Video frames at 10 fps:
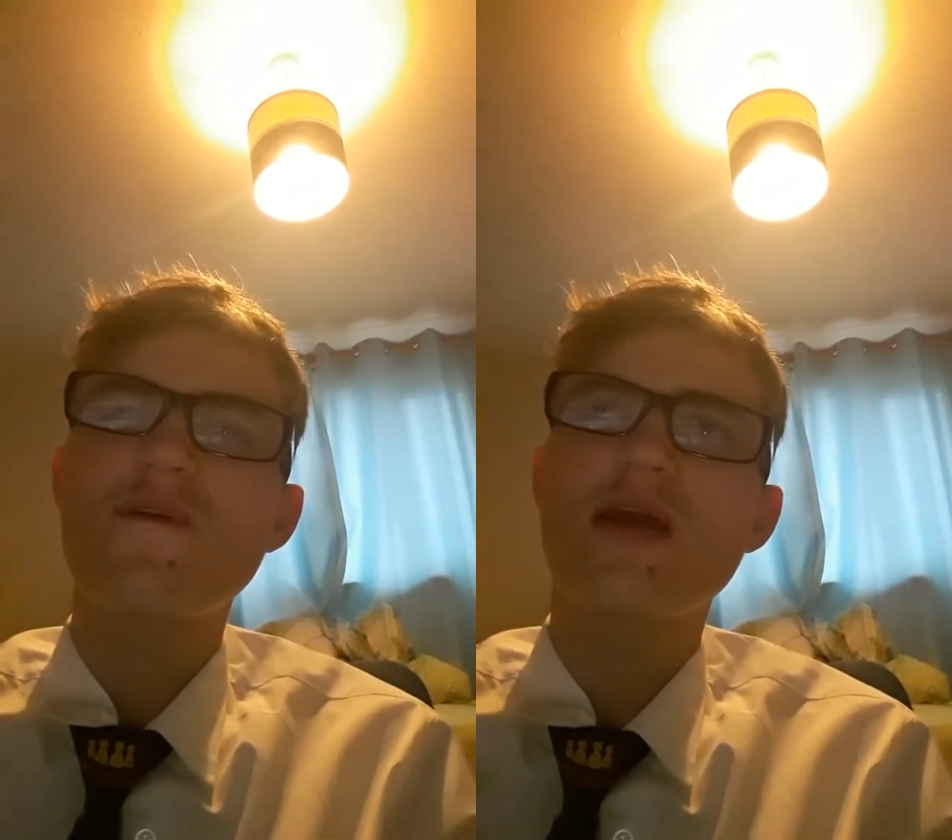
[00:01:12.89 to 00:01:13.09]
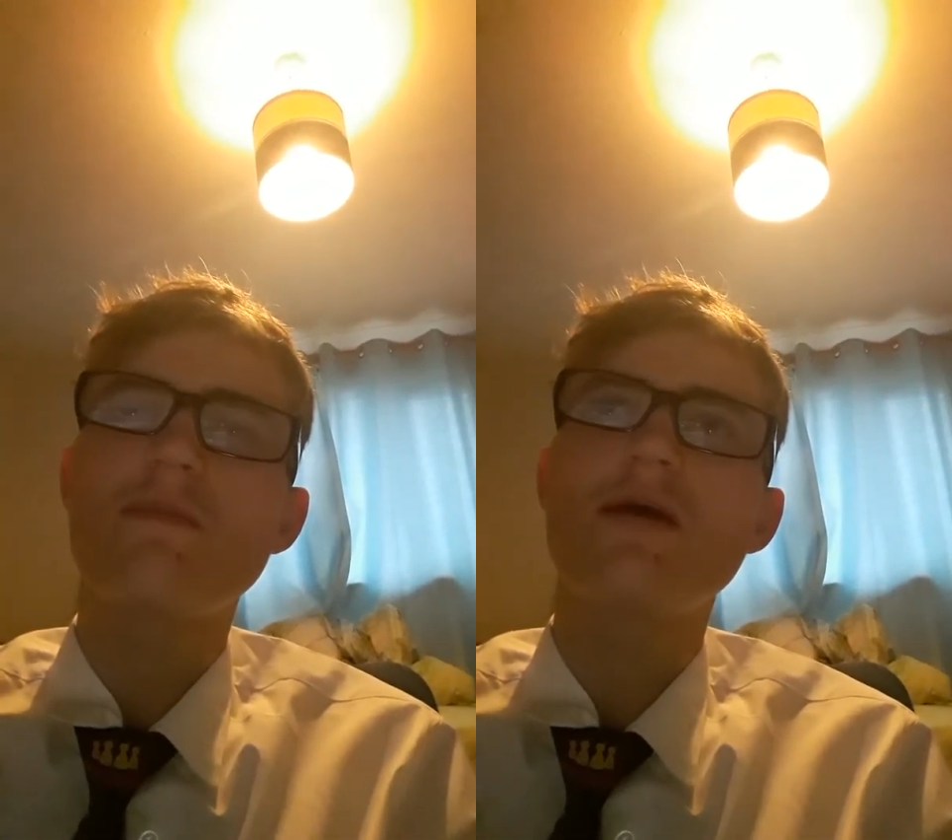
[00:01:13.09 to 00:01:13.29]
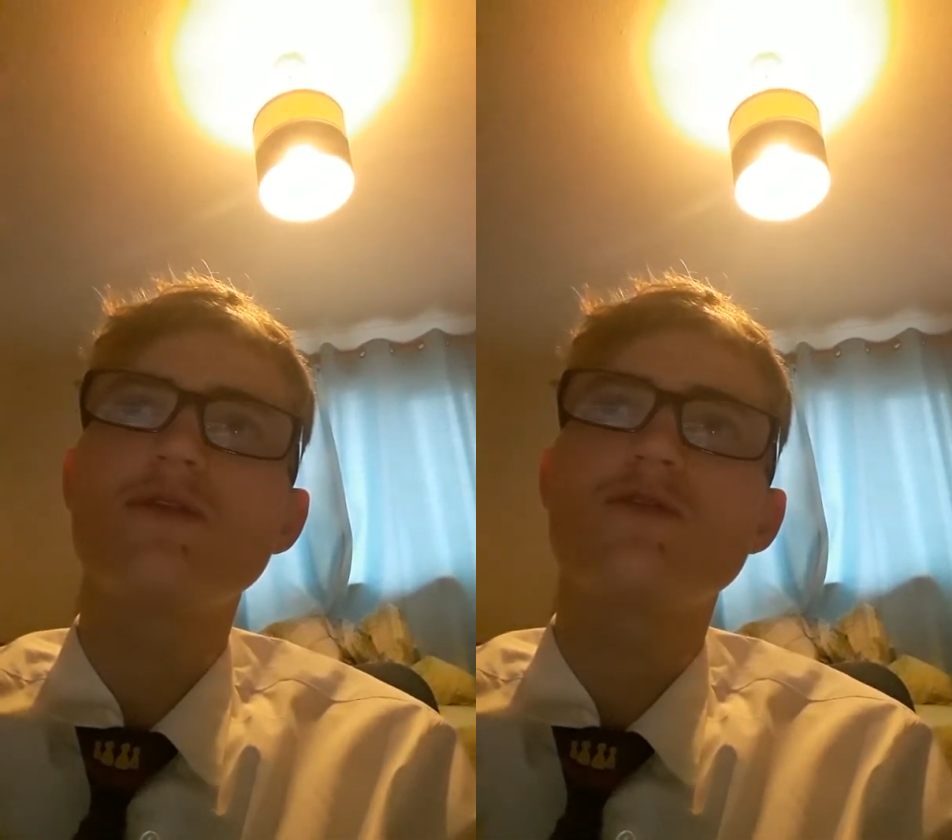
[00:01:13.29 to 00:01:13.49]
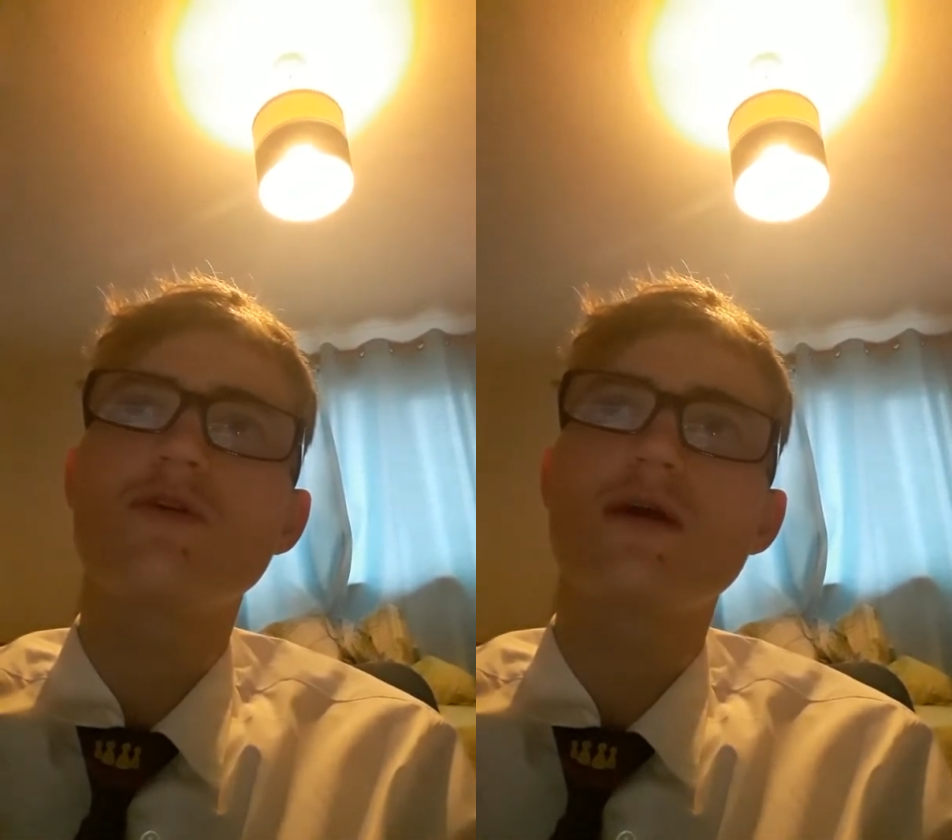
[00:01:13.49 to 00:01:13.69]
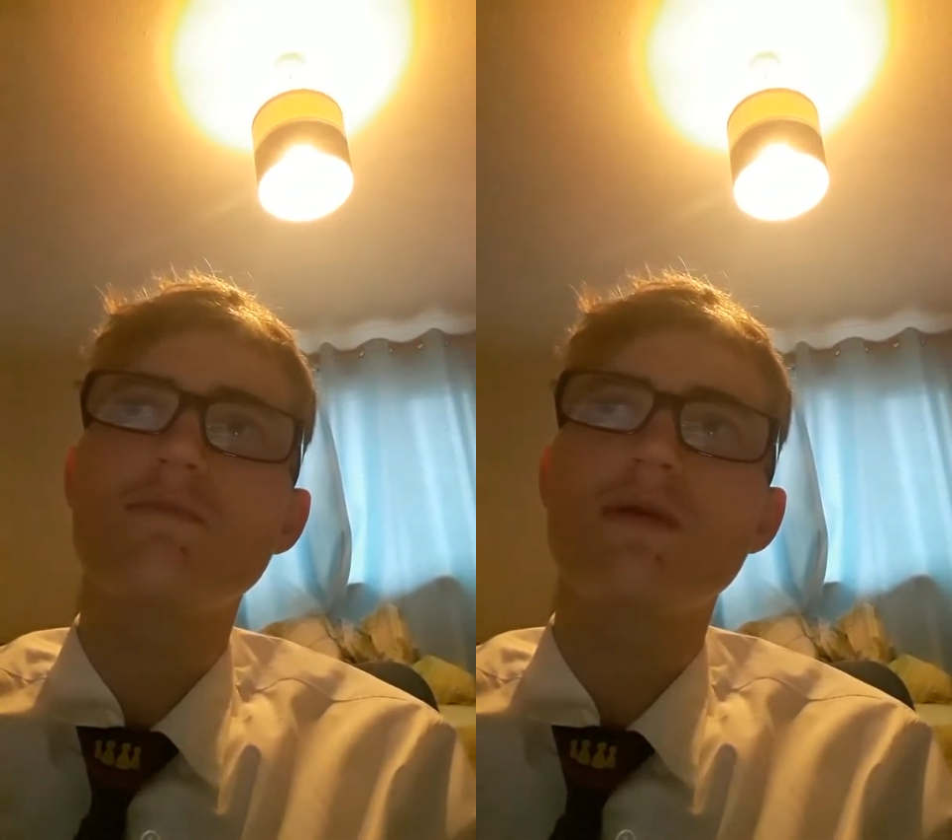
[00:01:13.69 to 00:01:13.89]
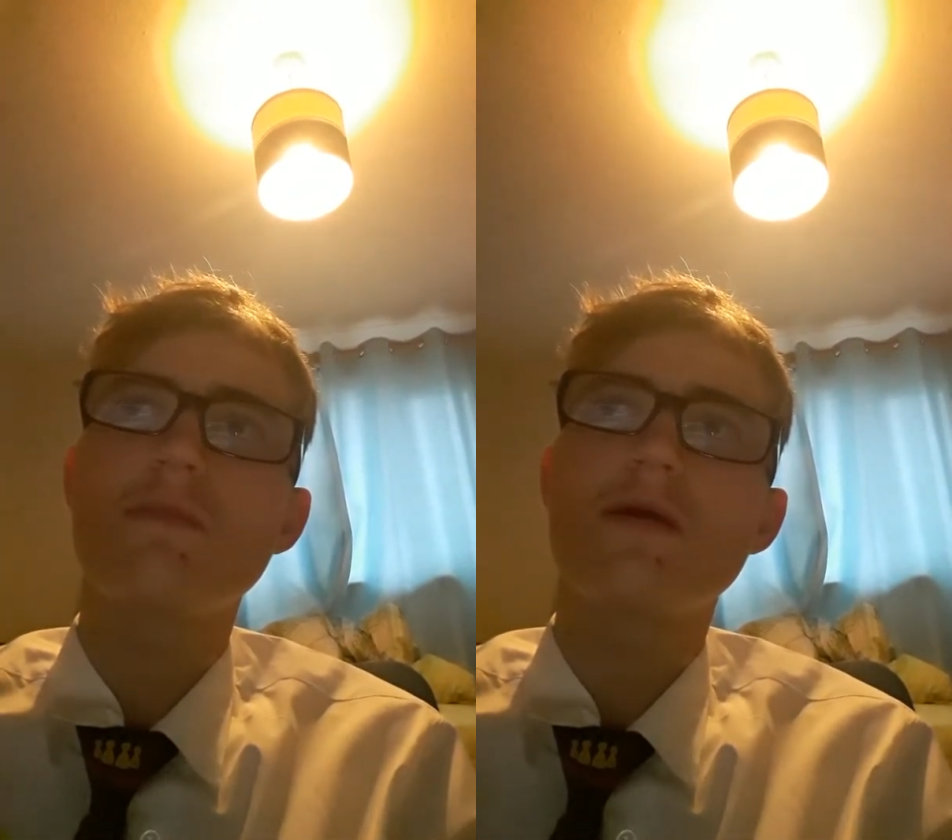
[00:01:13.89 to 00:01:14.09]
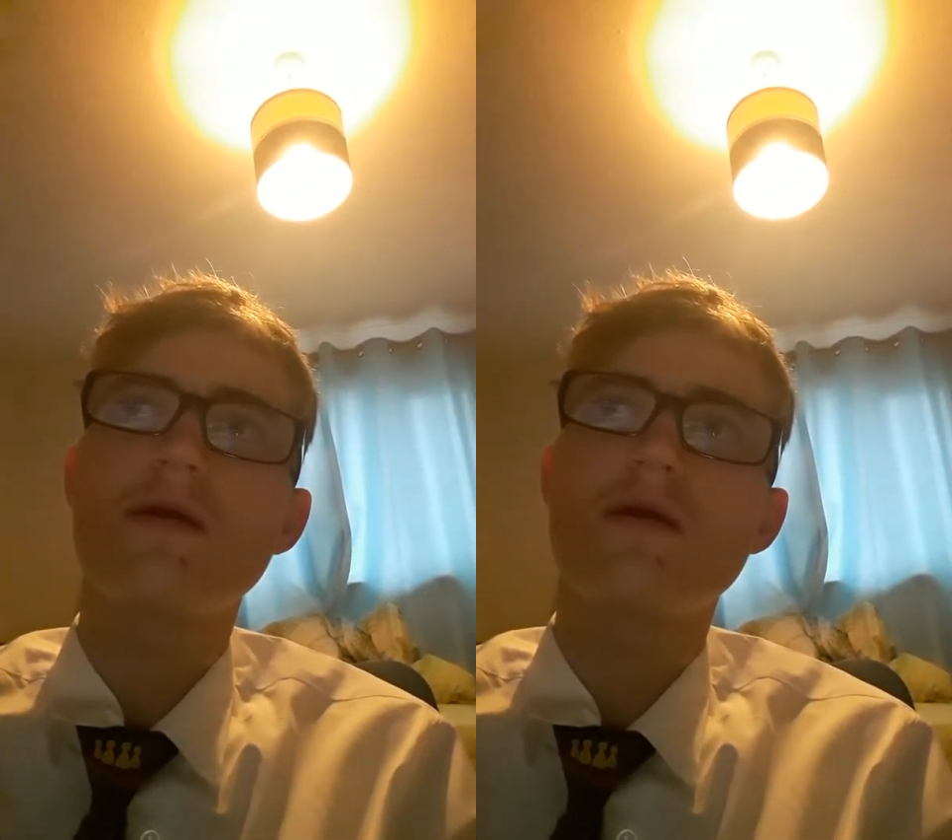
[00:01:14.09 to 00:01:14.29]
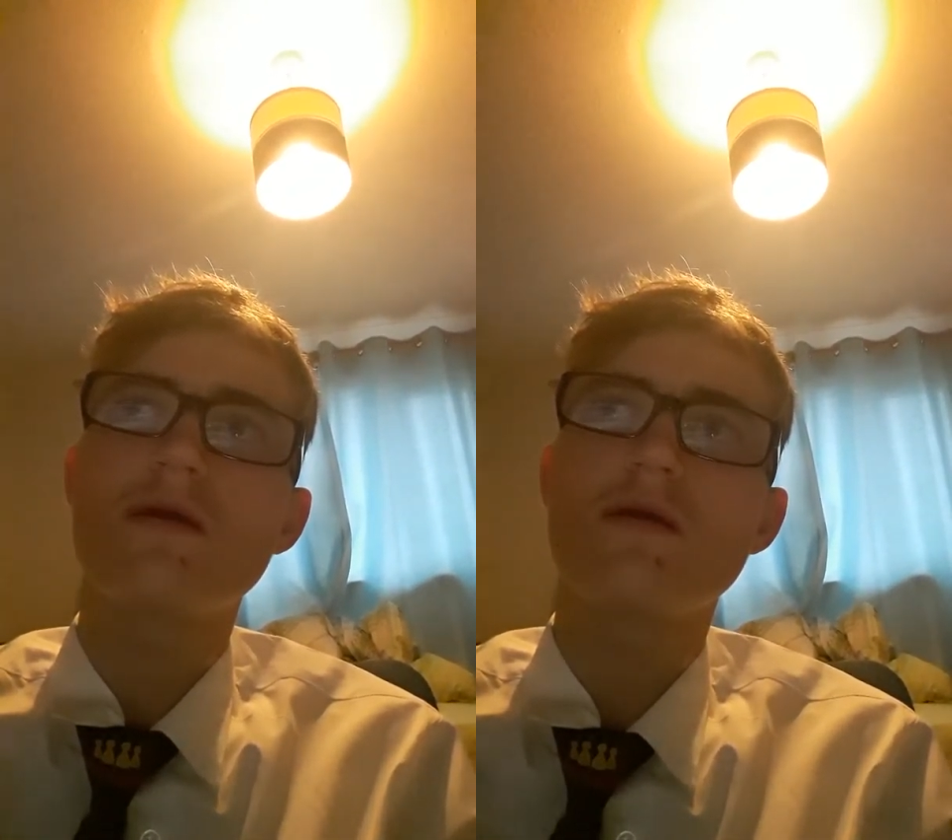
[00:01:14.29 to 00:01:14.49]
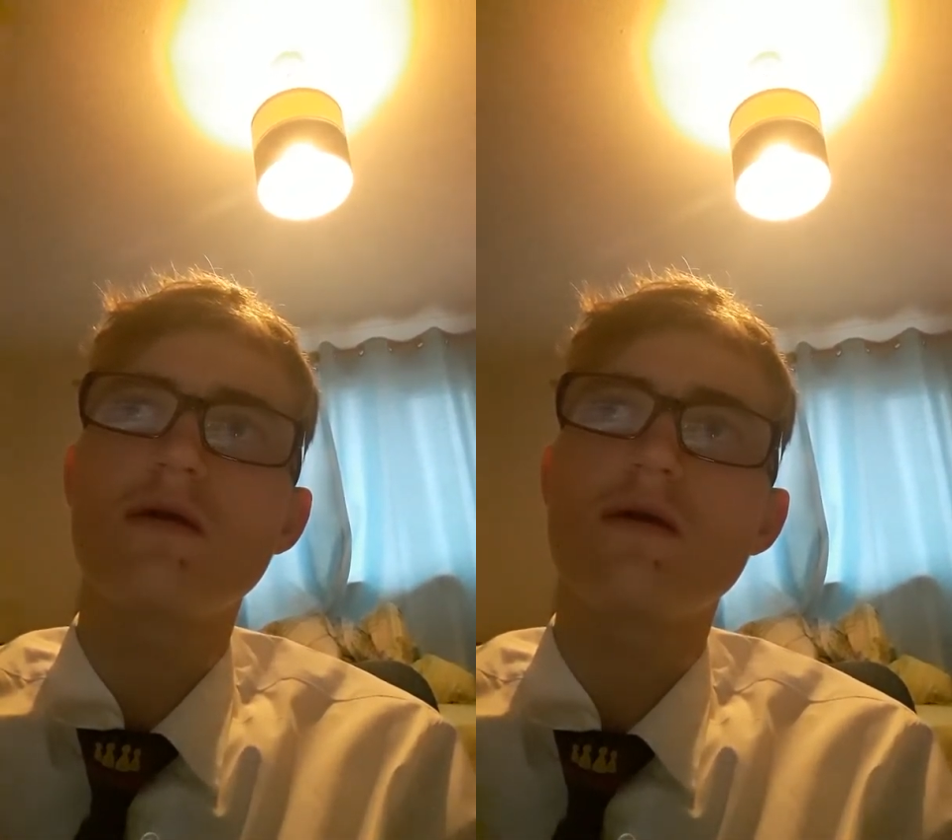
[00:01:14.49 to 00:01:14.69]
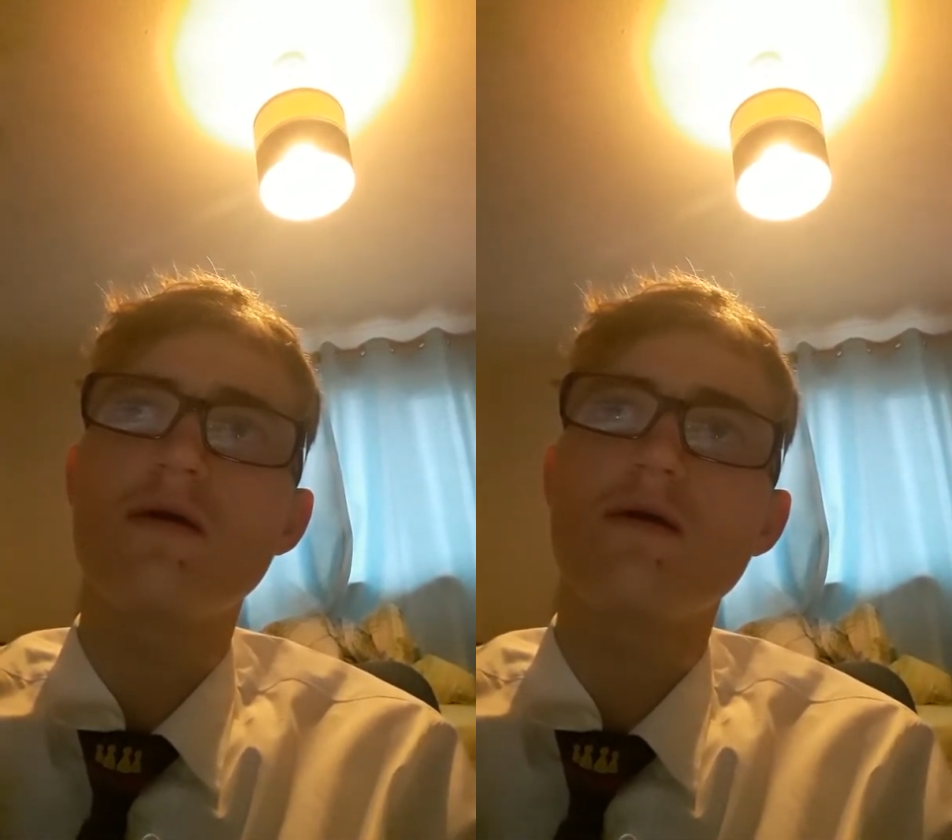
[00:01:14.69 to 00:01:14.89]
thinking I might do
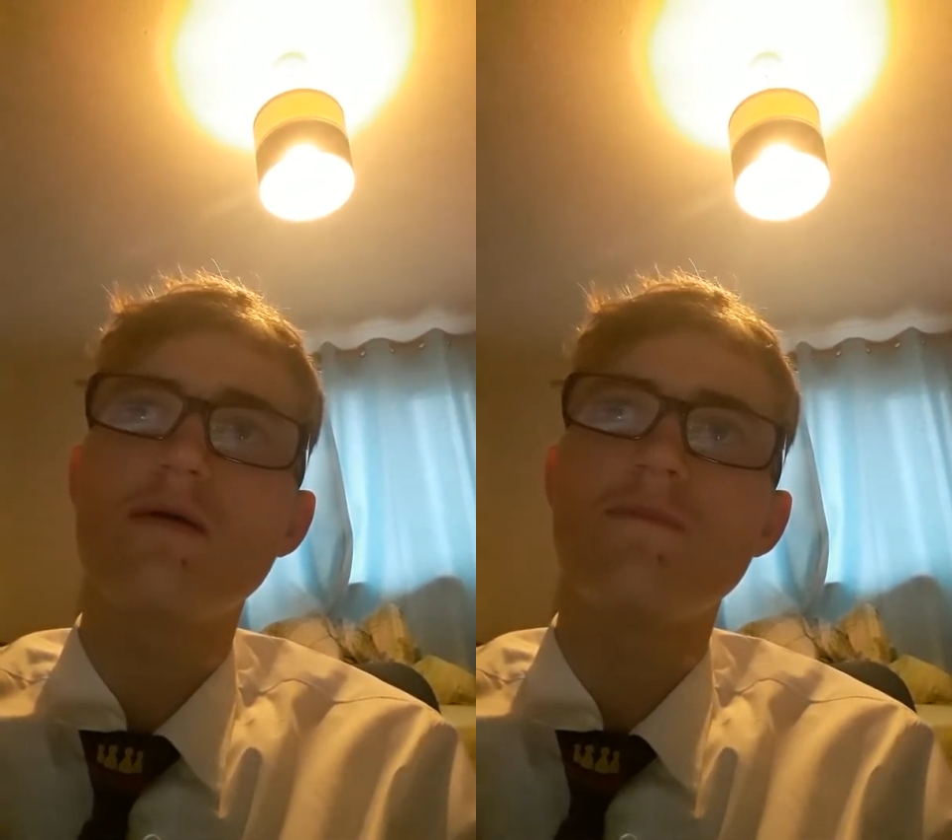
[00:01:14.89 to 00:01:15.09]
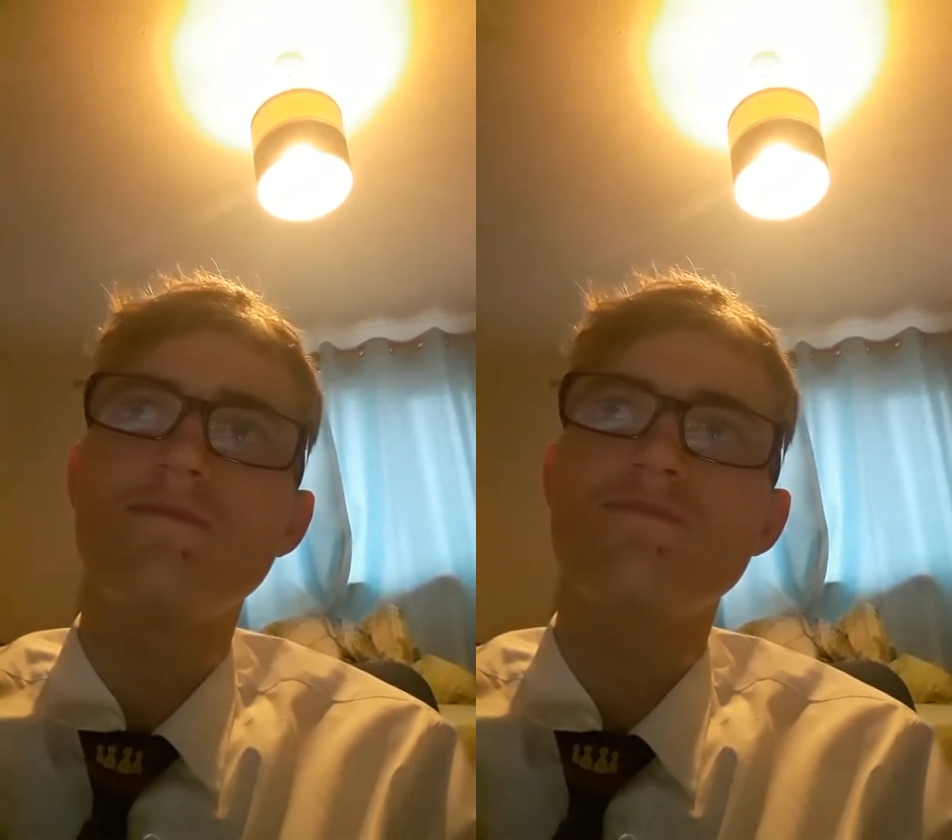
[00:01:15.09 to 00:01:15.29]
it